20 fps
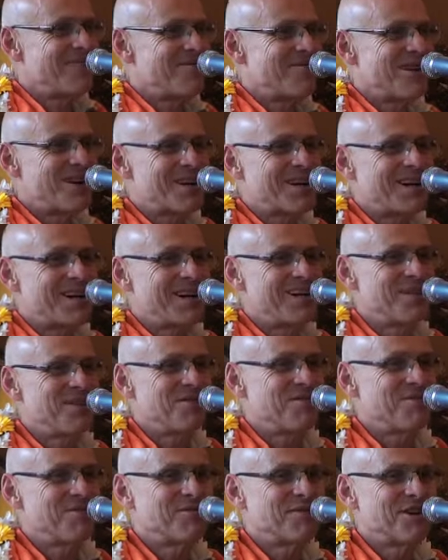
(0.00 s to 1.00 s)
what kind
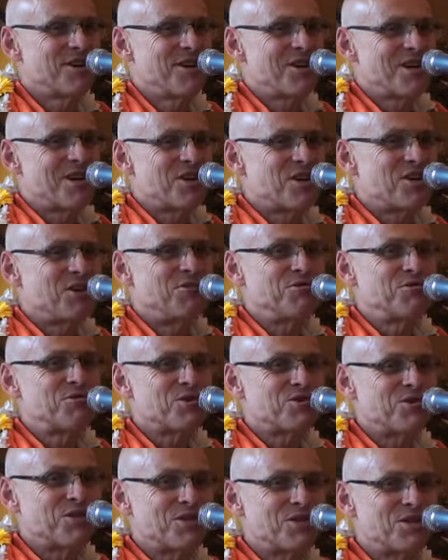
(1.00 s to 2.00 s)
of
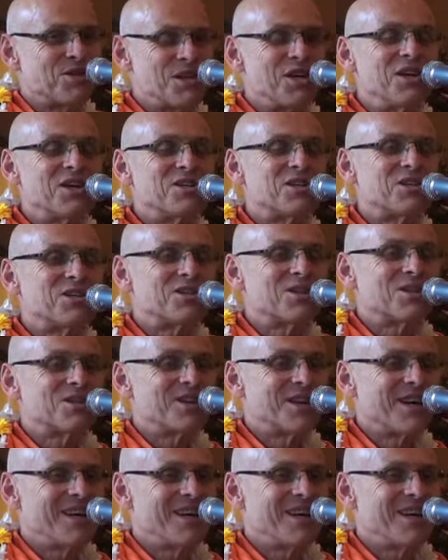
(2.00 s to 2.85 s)
culture is this?